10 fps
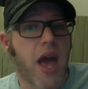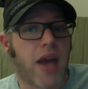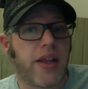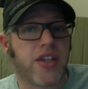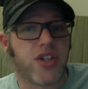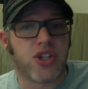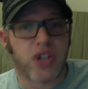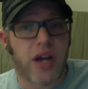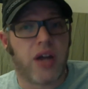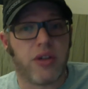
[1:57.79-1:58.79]
adolescent
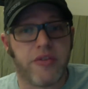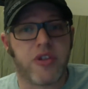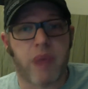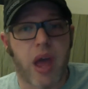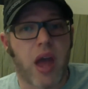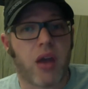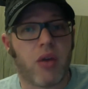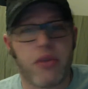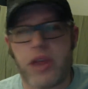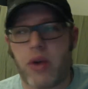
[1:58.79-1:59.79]
child in this bag
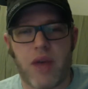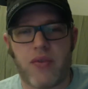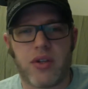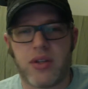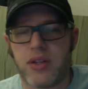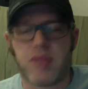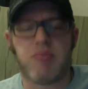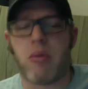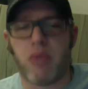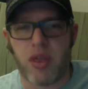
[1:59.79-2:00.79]
without having to
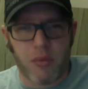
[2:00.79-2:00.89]
dismember